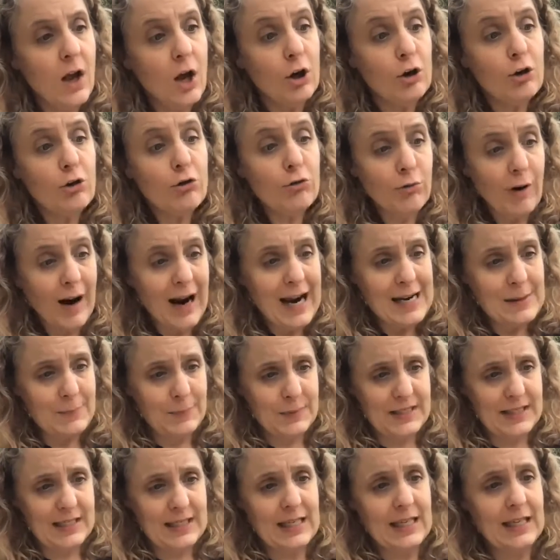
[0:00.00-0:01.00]

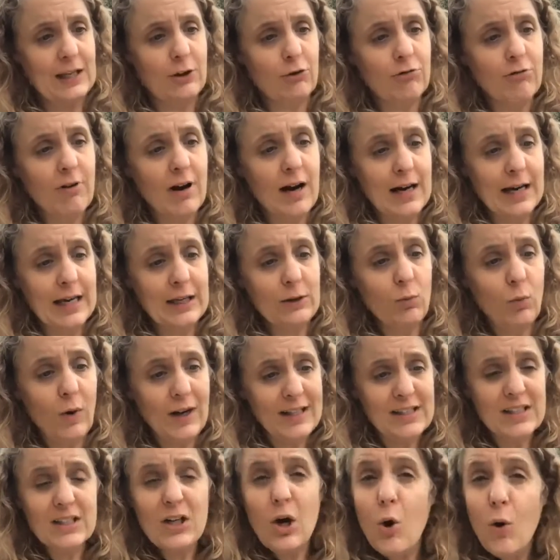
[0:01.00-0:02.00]
"Cripes!" he cried.
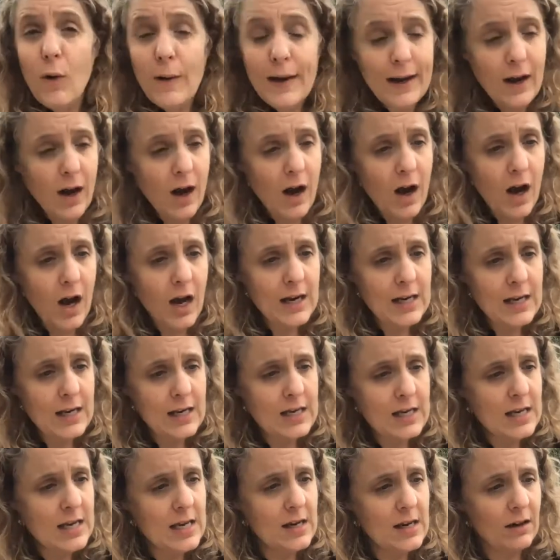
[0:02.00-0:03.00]
"What's going on
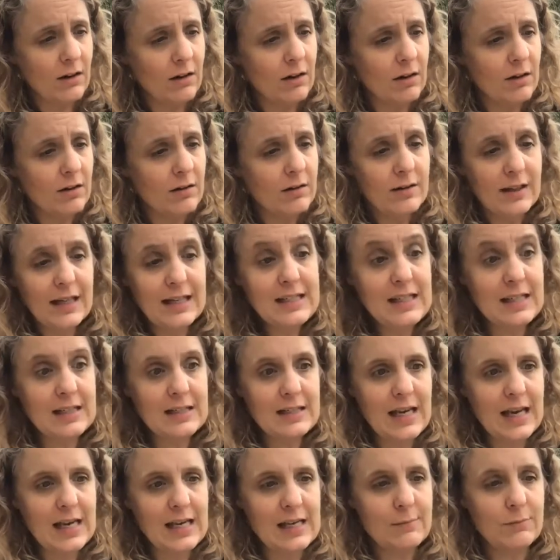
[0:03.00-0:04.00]
in here?" It didn't
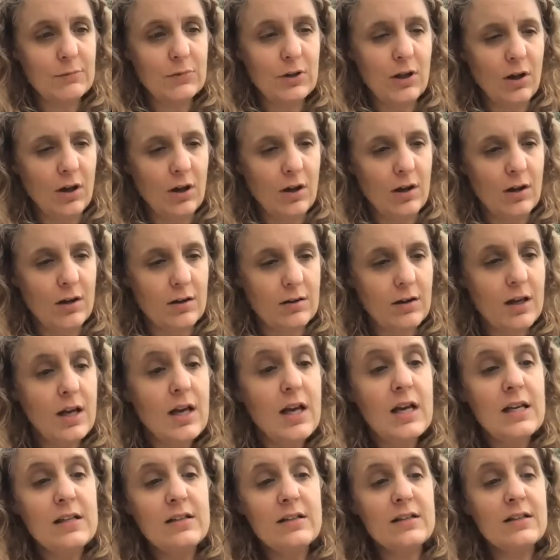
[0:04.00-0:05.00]
take them long
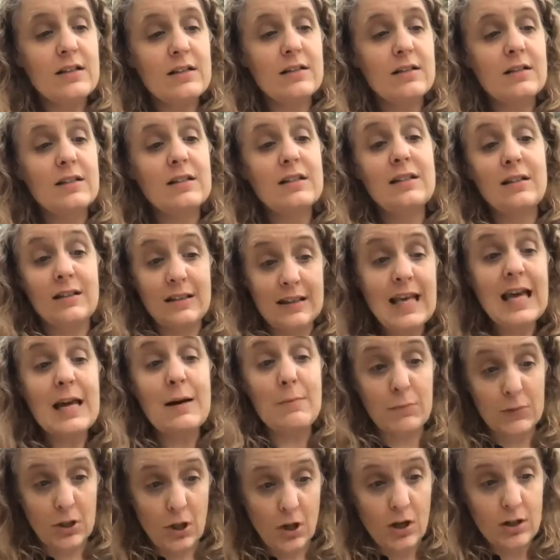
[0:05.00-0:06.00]

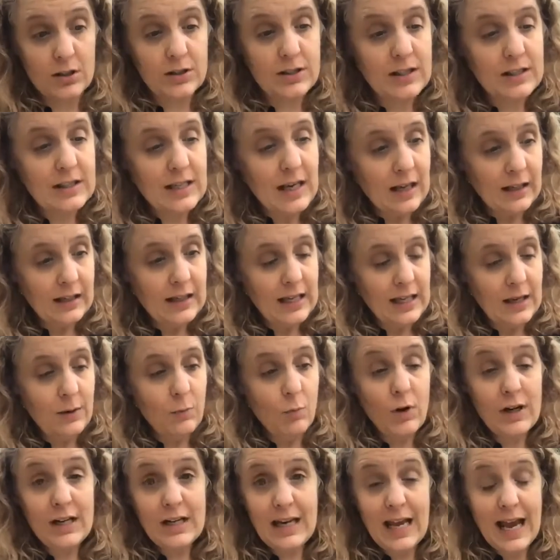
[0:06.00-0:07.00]
to tell him
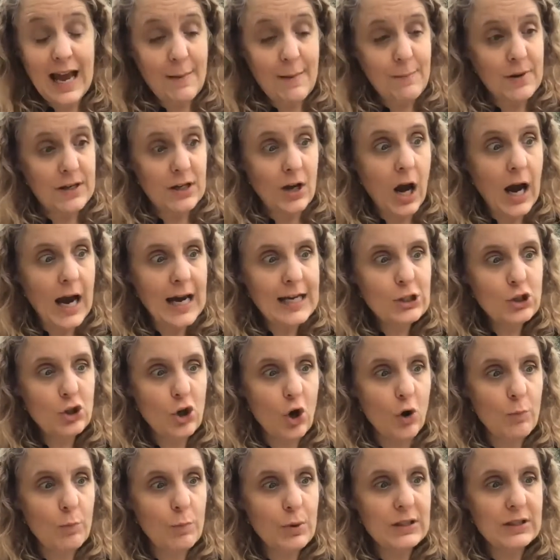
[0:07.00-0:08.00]
what had happened. "I
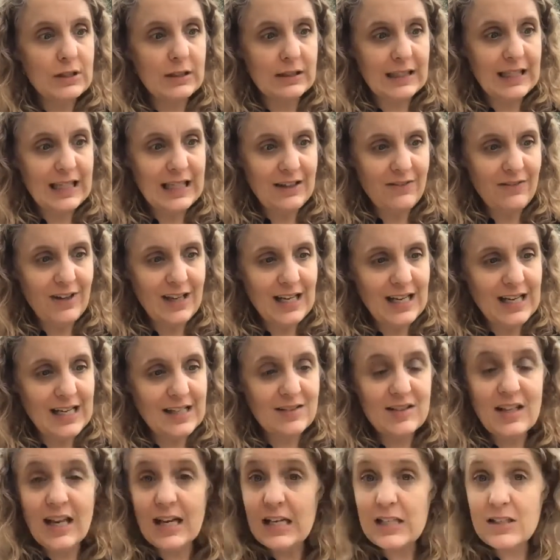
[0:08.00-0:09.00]
don't believe it," he
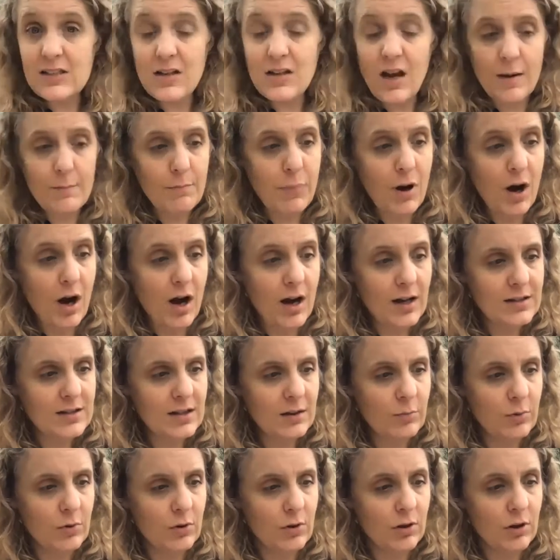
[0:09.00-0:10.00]
said. "It's not
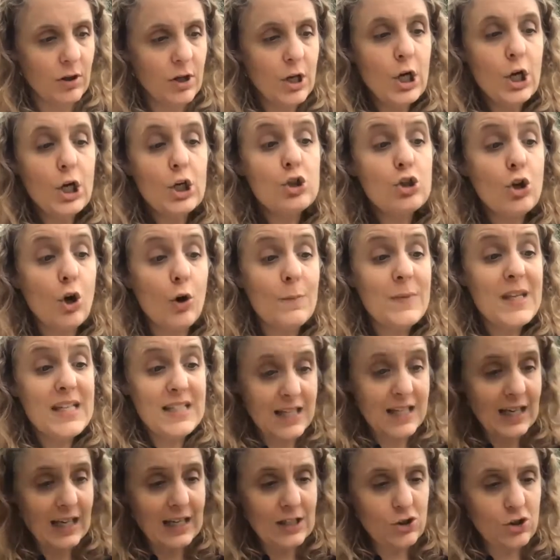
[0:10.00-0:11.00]
possible." "Show him the
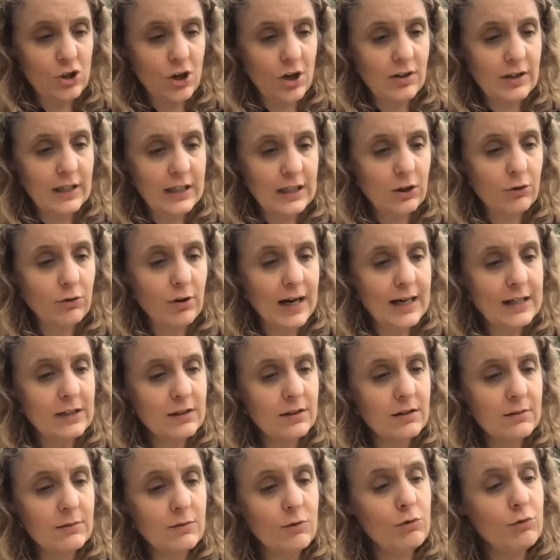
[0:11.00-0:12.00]
ticket, Charlie," cried
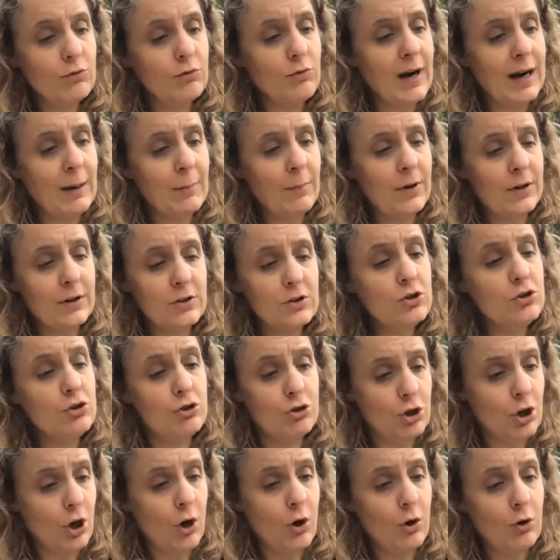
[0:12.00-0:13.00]
Grandpa
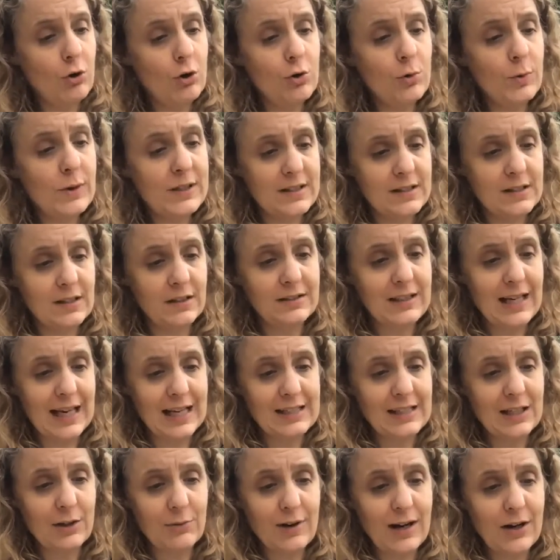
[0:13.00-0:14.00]
Joe, who was still
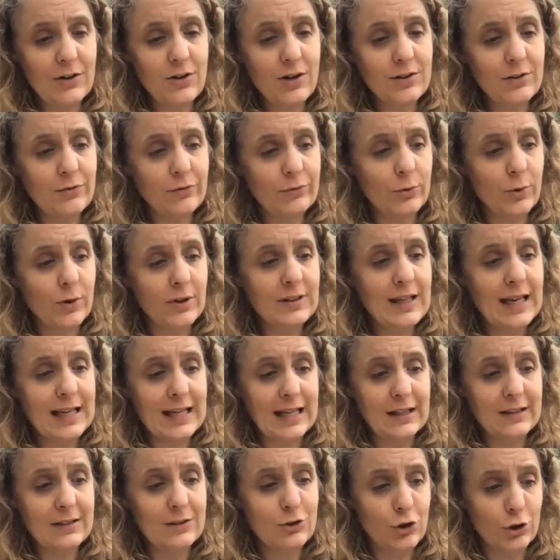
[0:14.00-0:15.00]
dancing around on the floor like
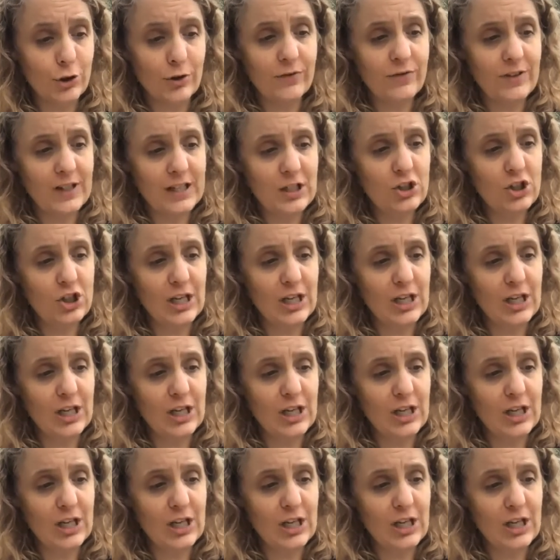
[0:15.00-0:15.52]
a dervish